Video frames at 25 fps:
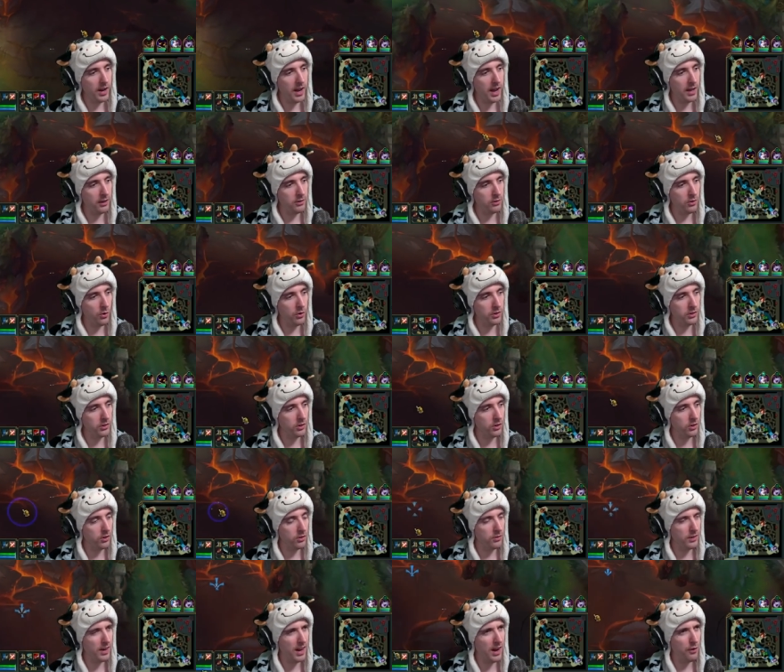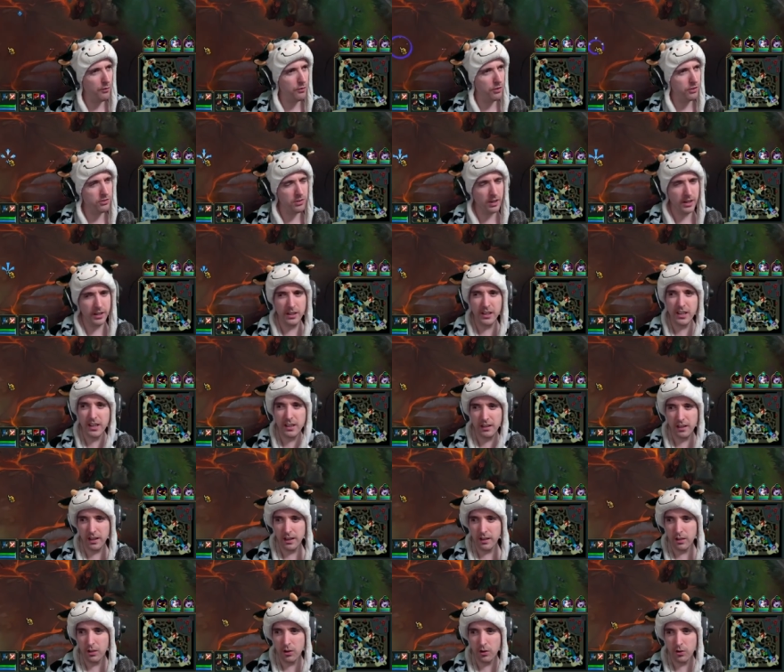and on your Alpha Strike, you get
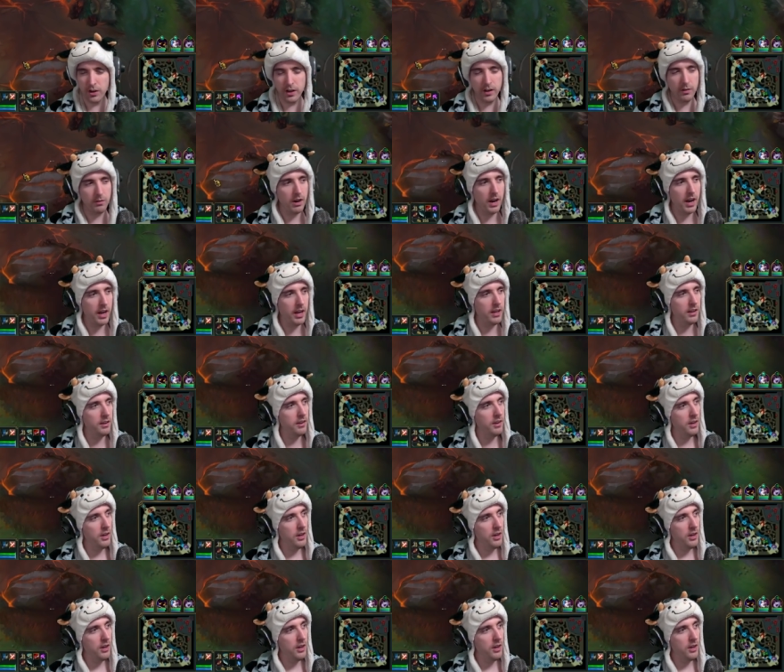like 30, right?